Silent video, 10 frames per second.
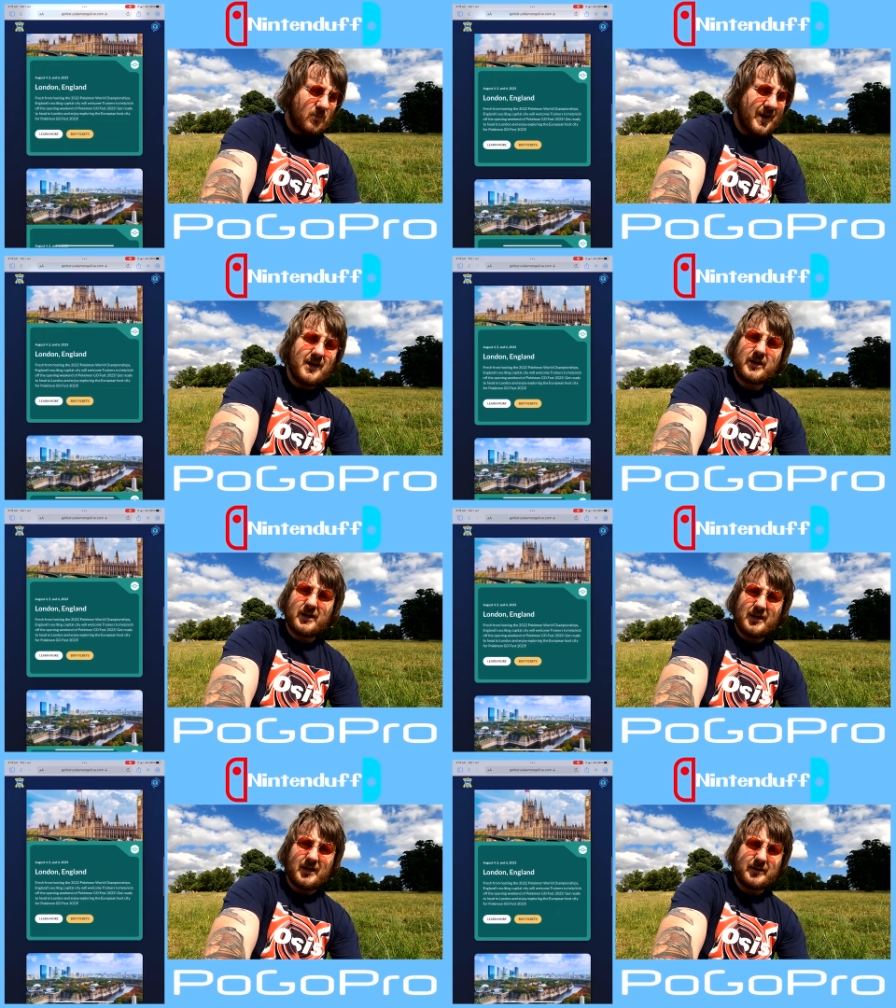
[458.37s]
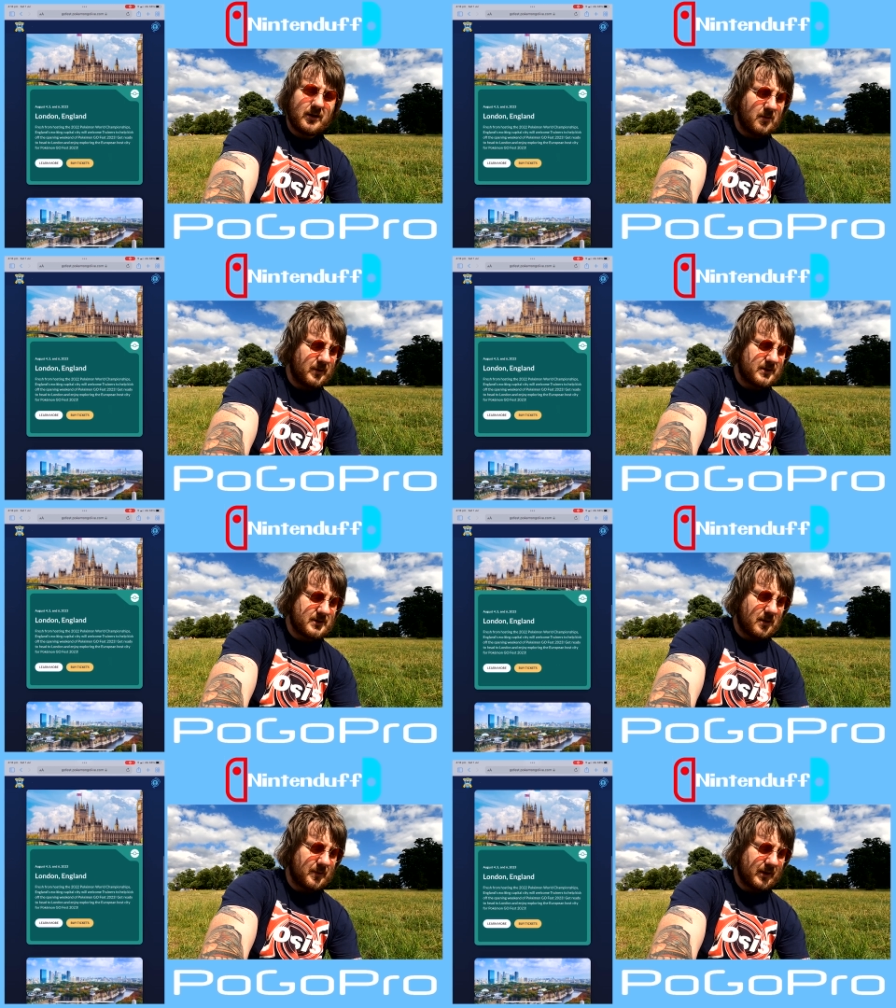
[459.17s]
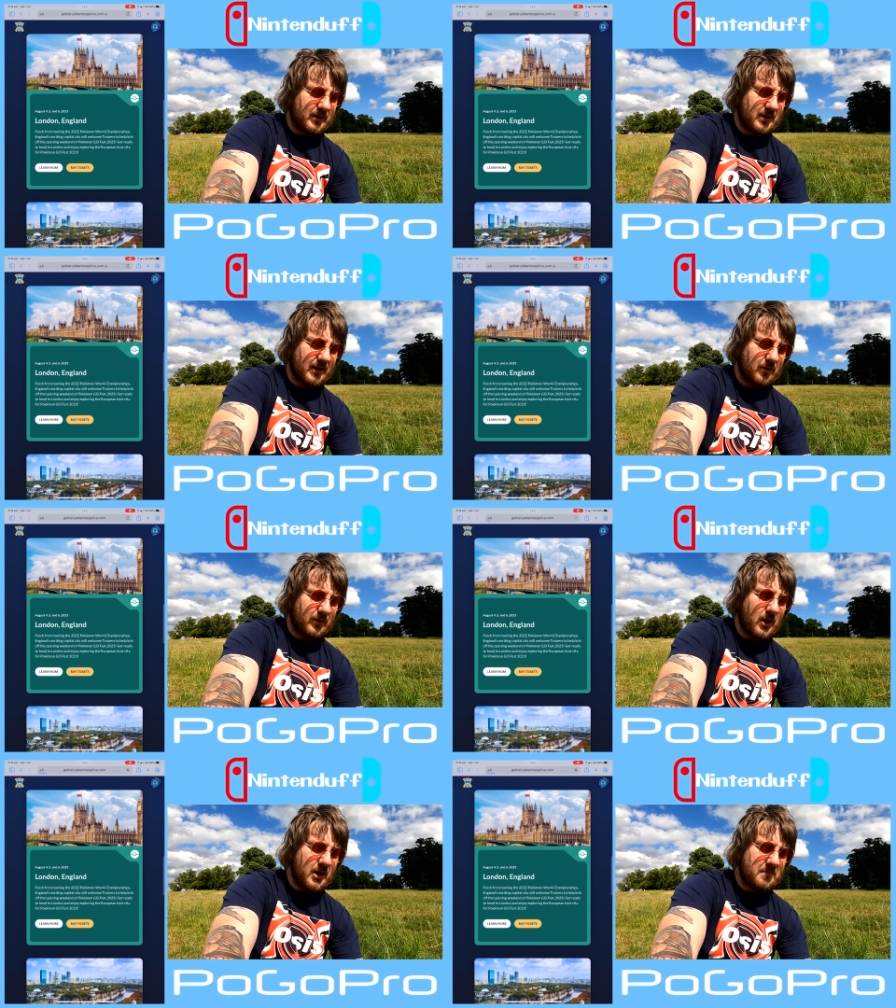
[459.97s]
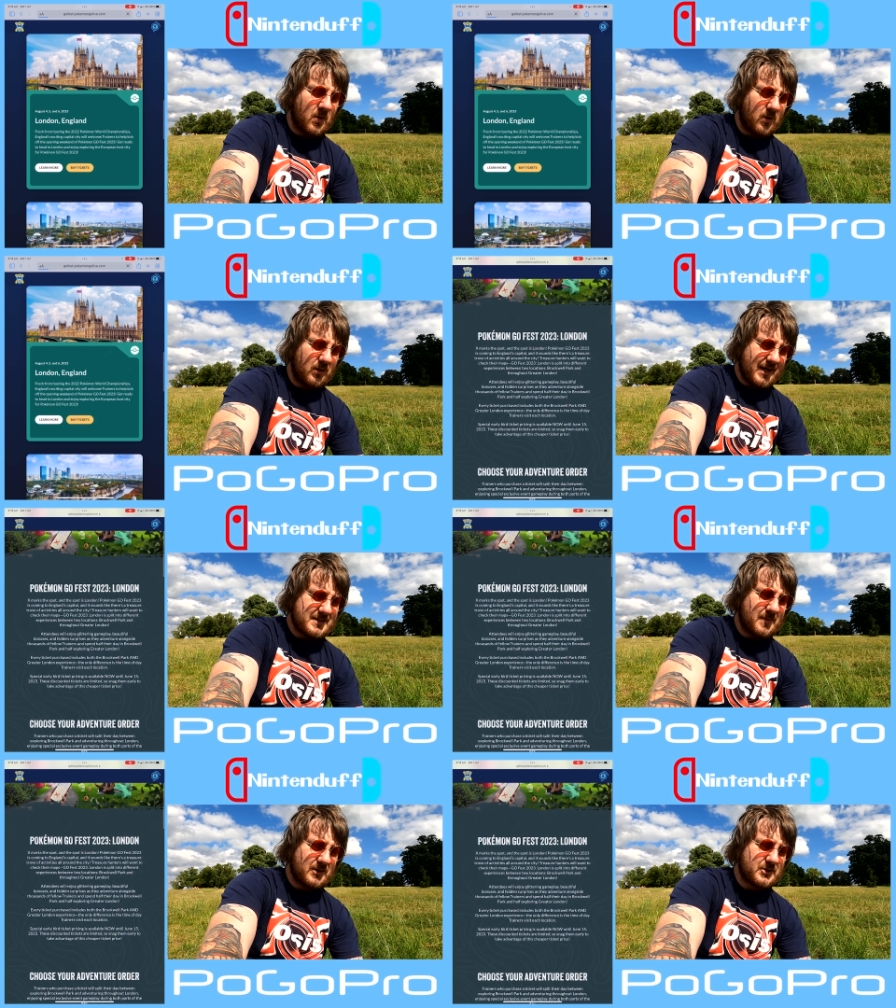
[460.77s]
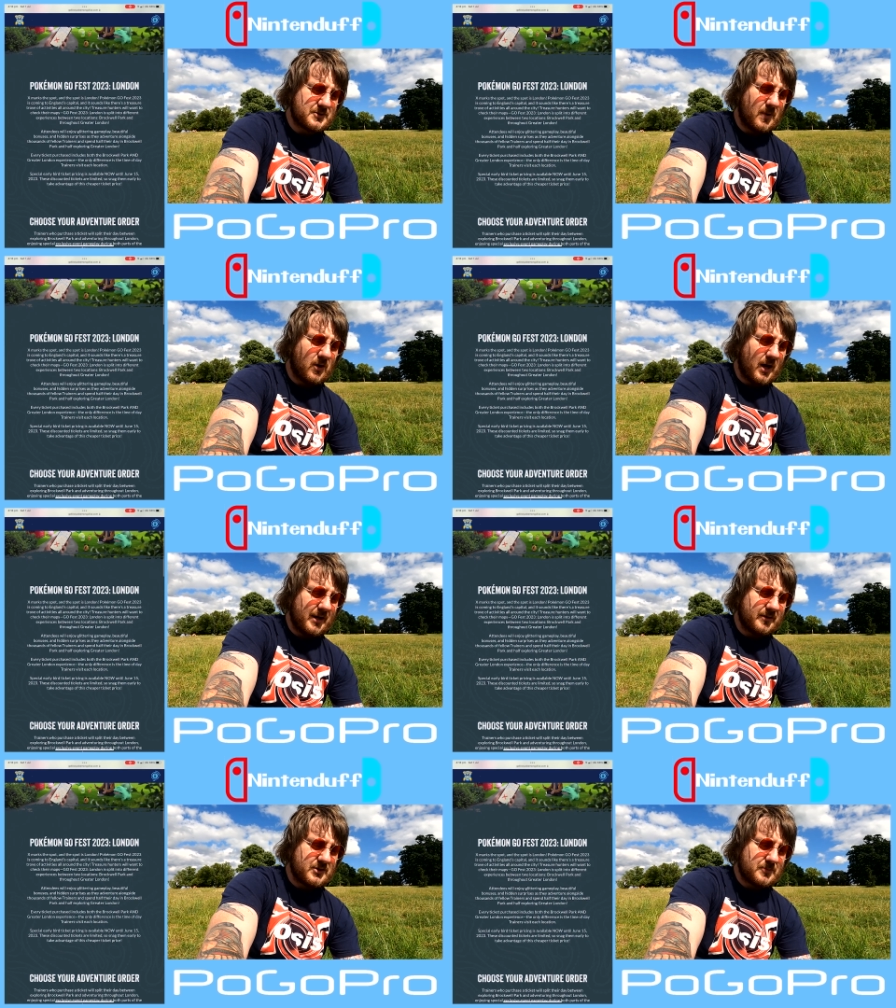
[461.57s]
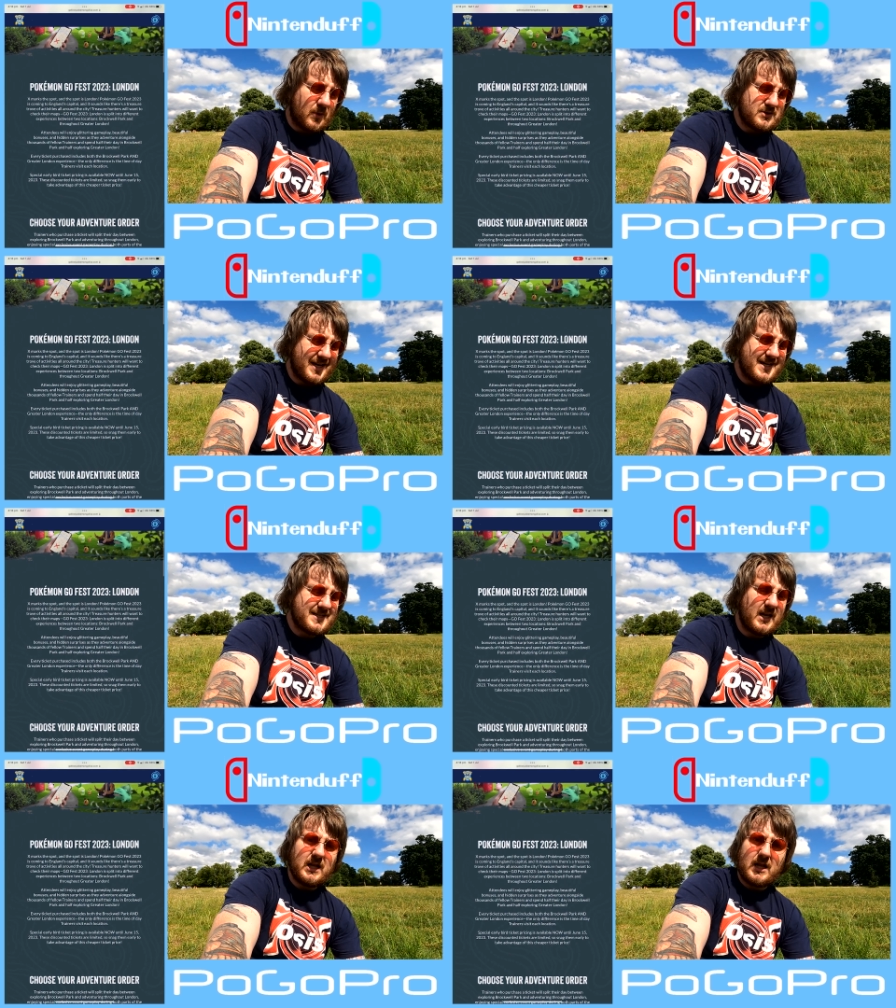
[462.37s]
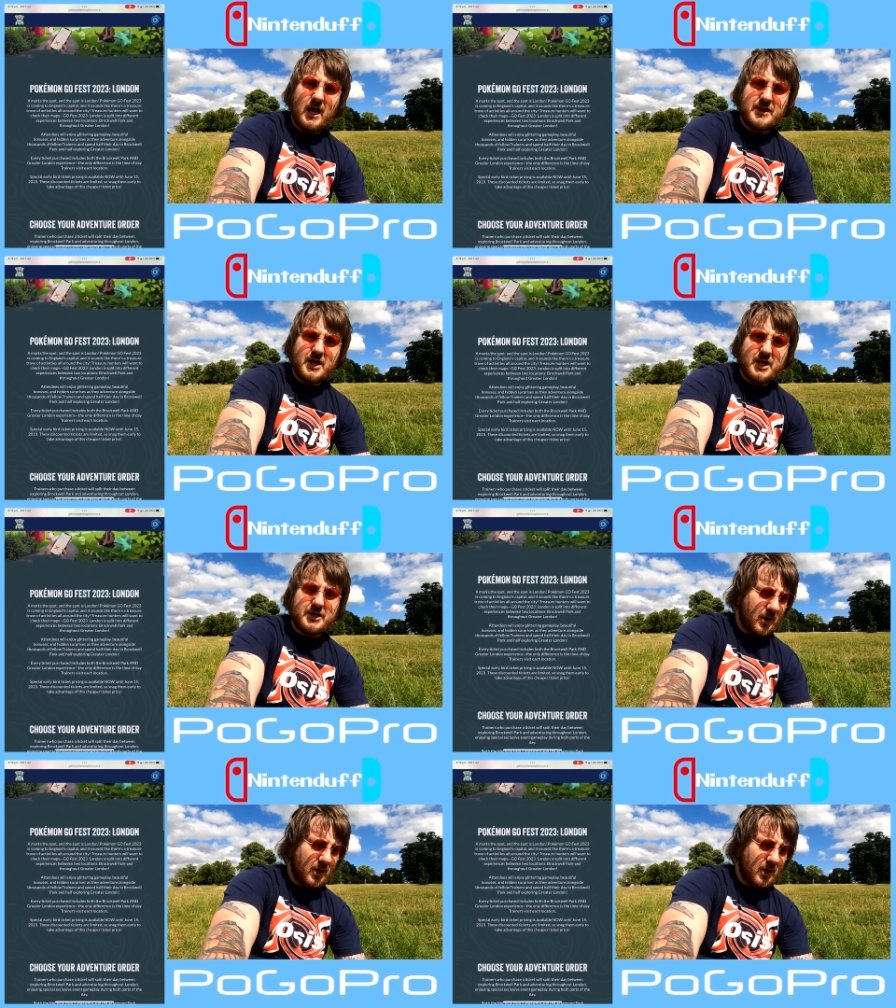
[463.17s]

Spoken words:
We're looking at London, aren't we? So we're going to click on learn more. X marks the spot, and the spot is London.